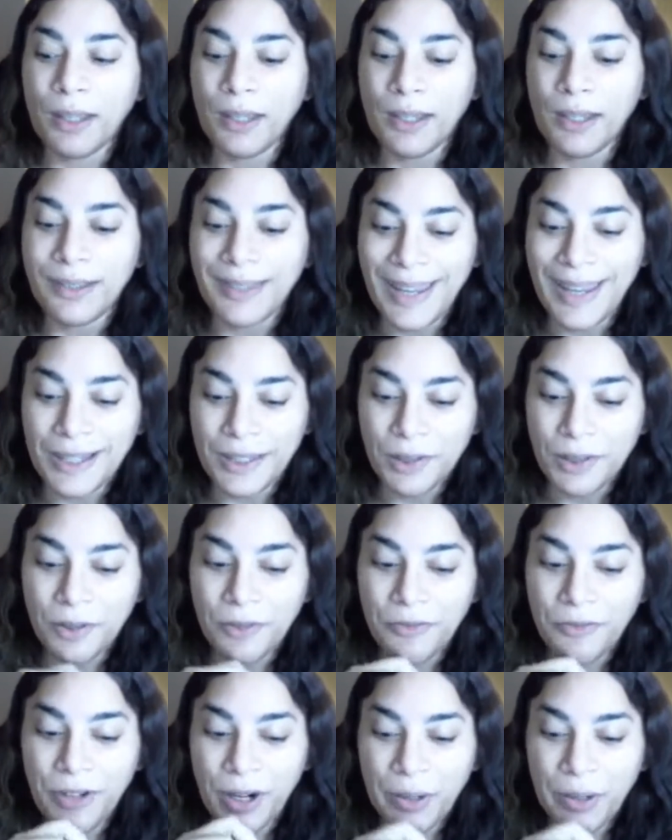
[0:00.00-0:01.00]
it takes
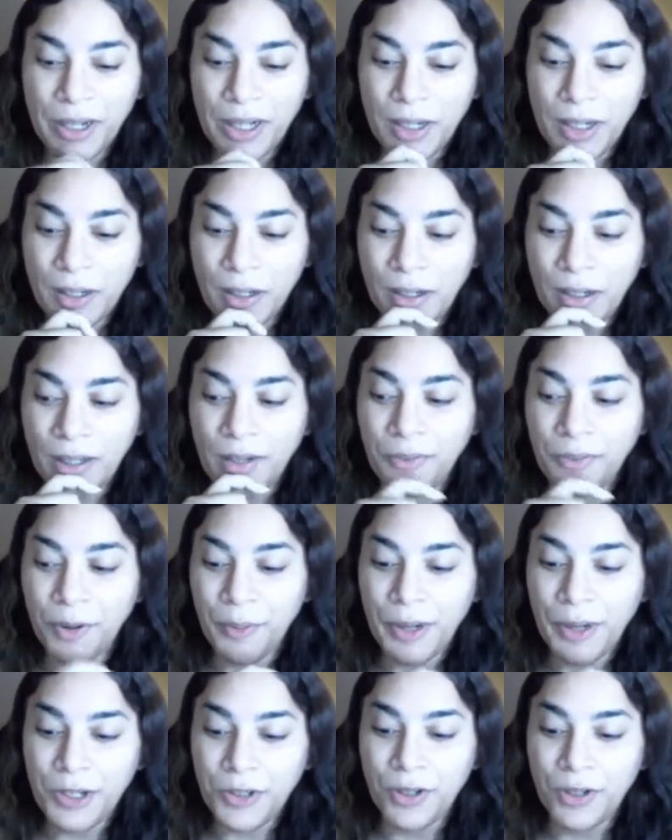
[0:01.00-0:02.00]
very little
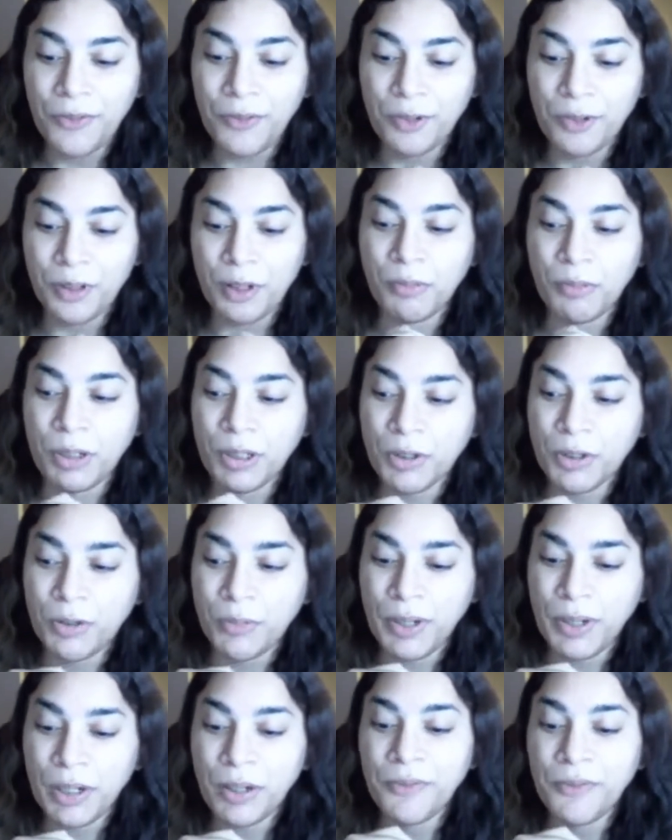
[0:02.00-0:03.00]
information for someone
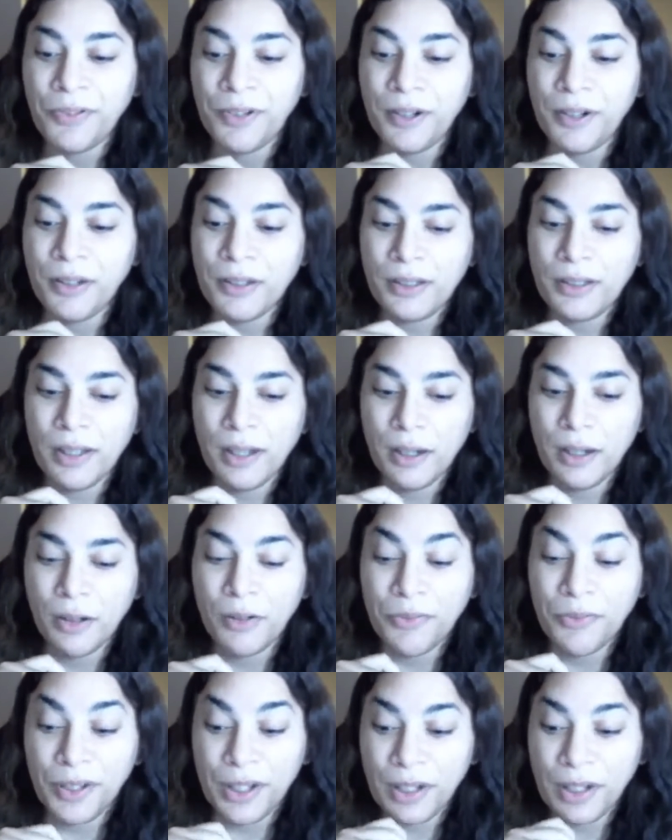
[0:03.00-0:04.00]
to be
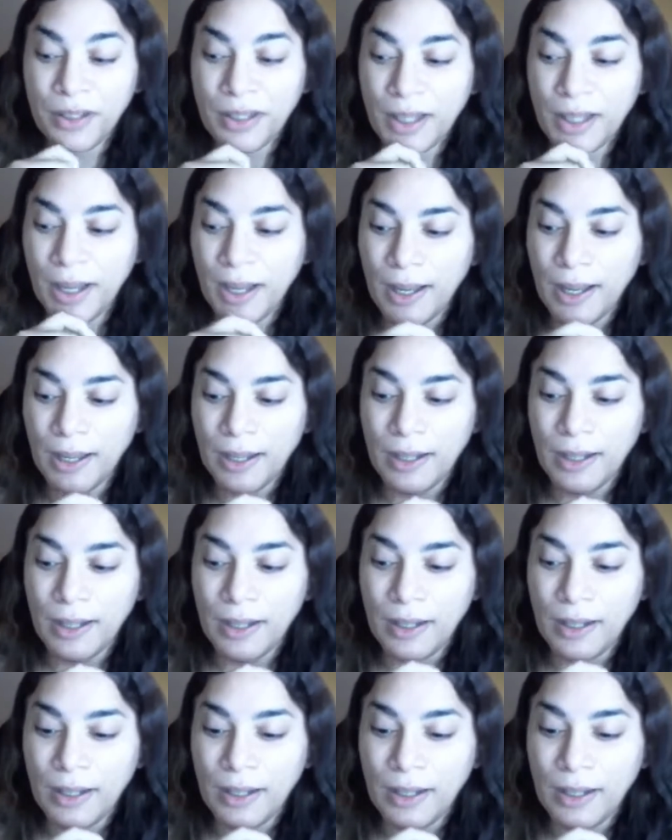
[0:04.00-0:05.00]
confident
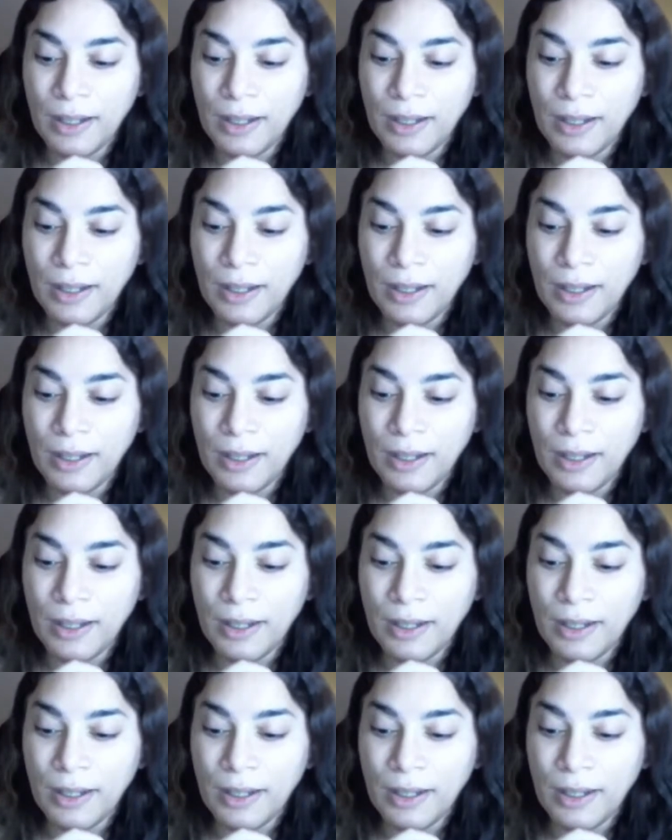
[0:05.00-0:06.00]
in
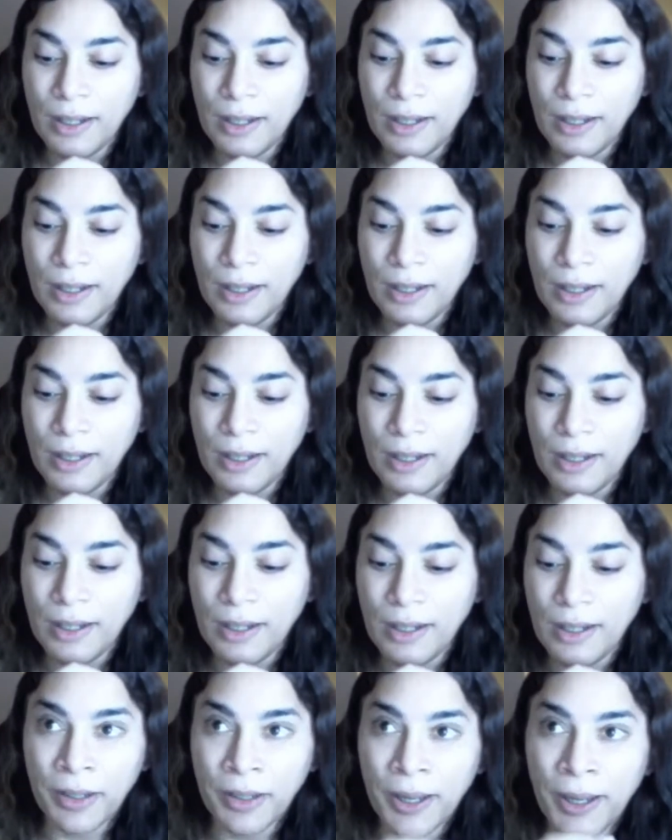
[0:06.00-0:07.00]
this
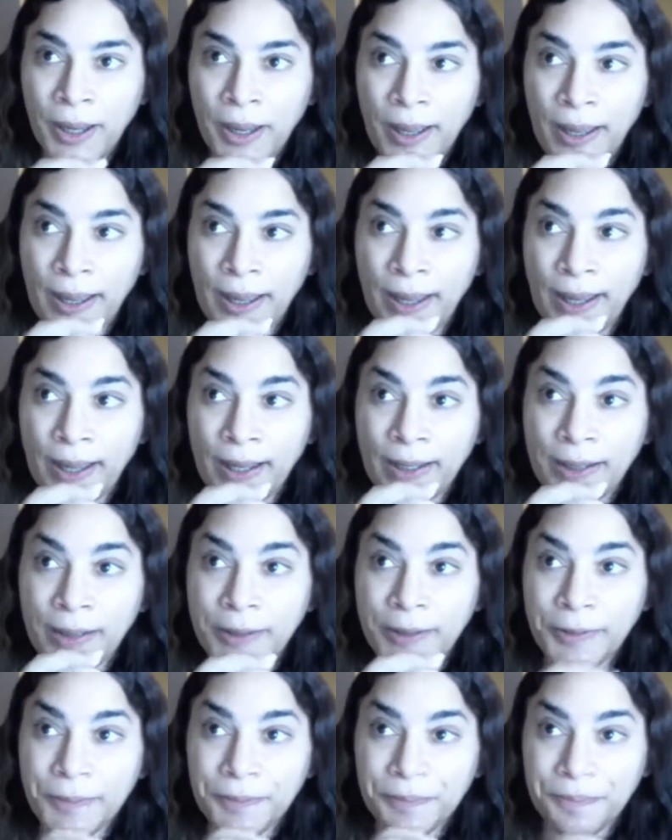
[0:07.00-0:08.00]
area,
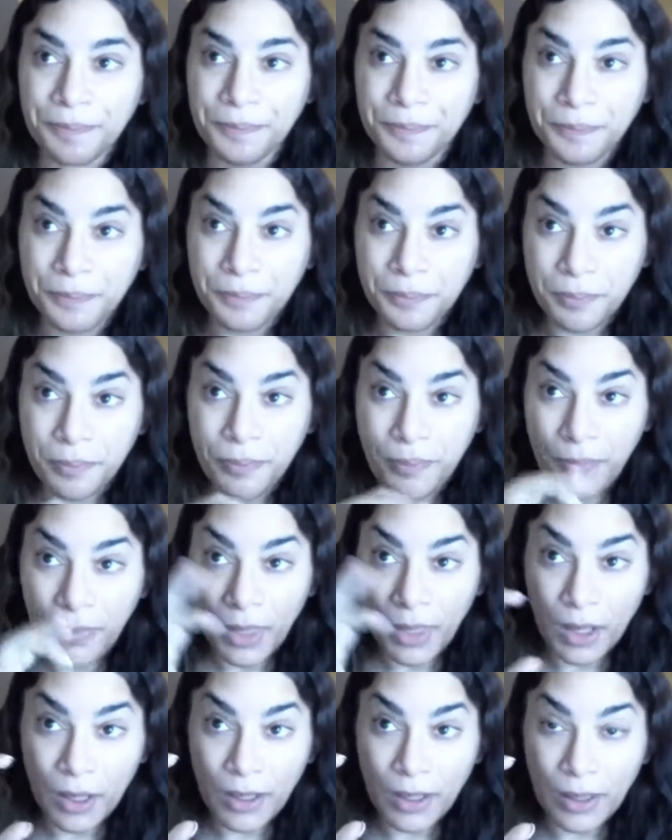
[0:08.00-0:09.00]
and
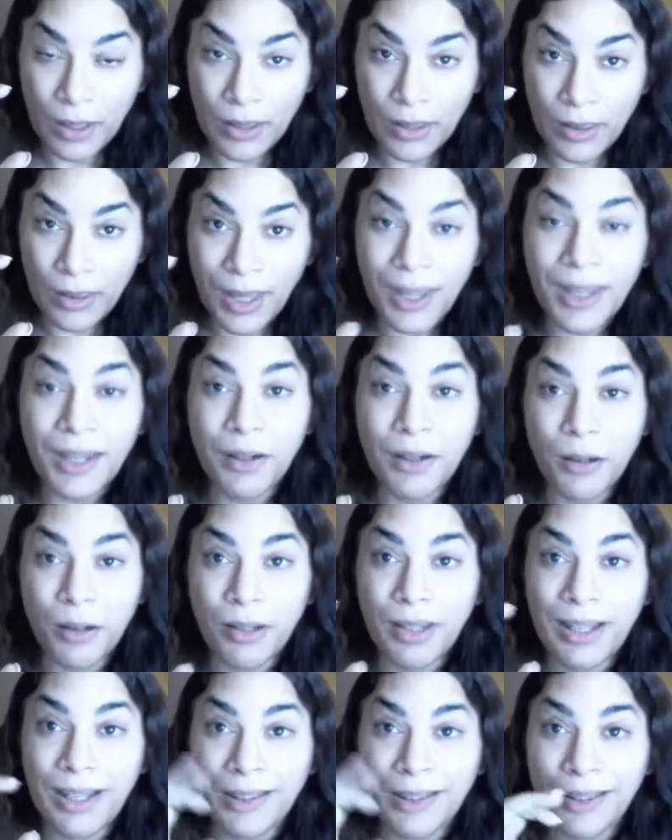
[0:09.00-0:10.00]
they
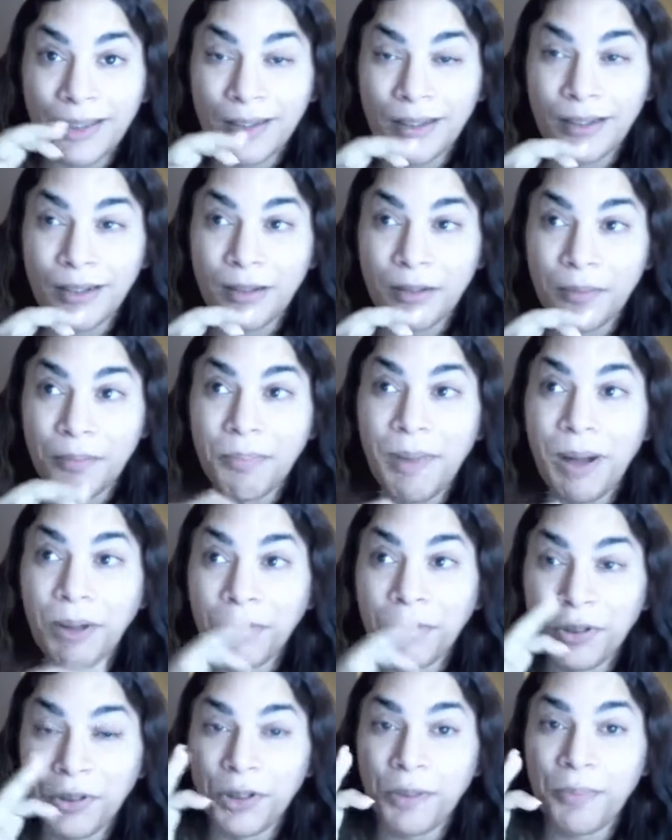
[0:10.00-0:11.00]
call that
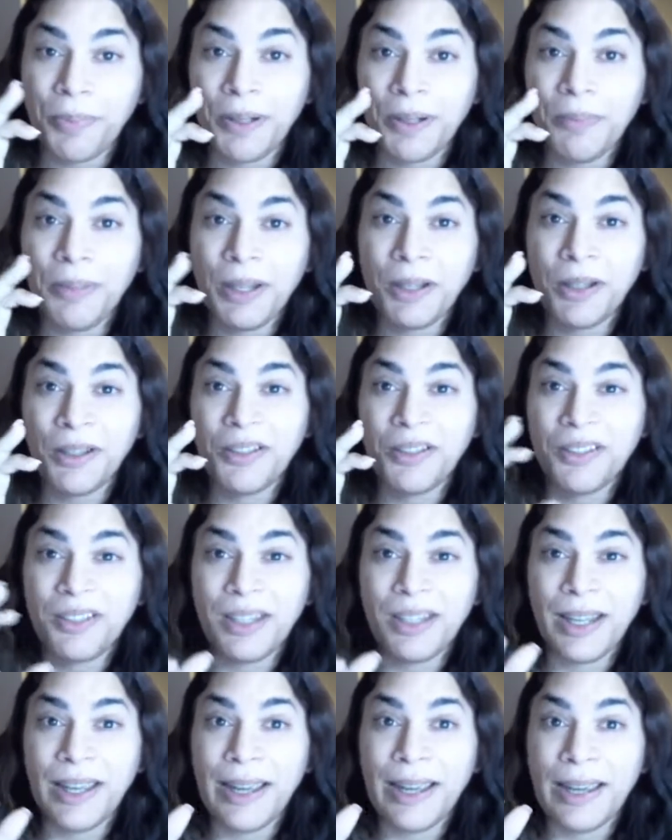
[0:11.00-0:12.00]
Mount Stupid,
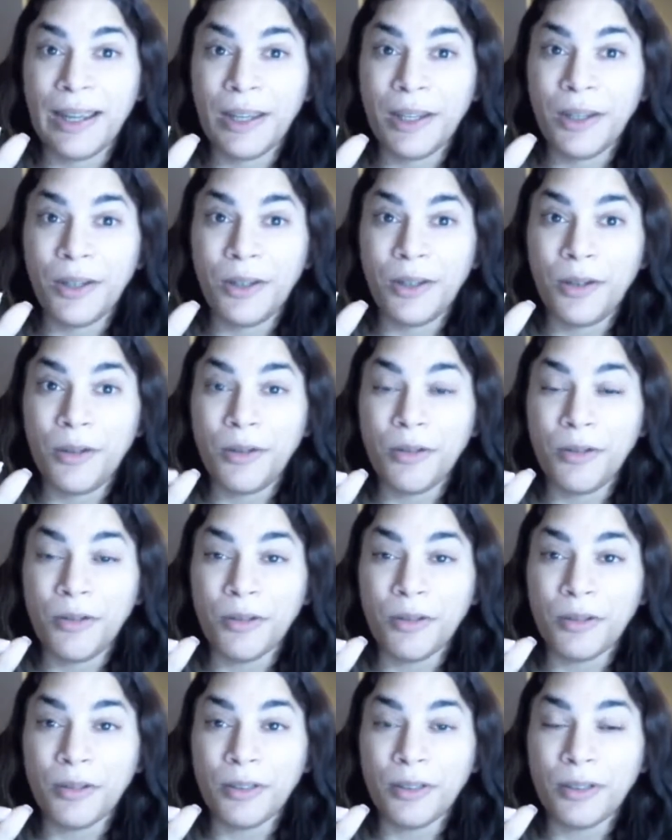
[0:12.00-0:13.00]
because
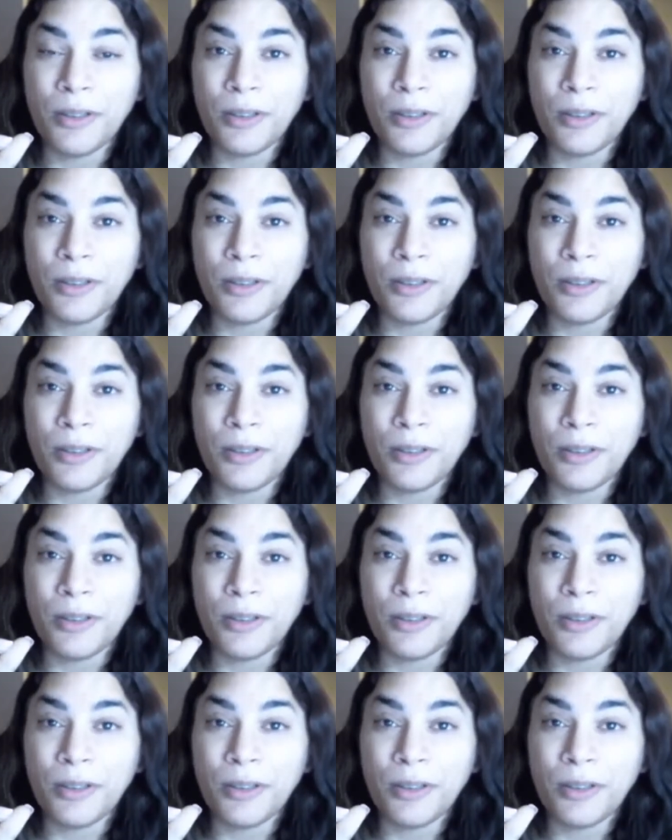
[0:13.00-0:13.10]
you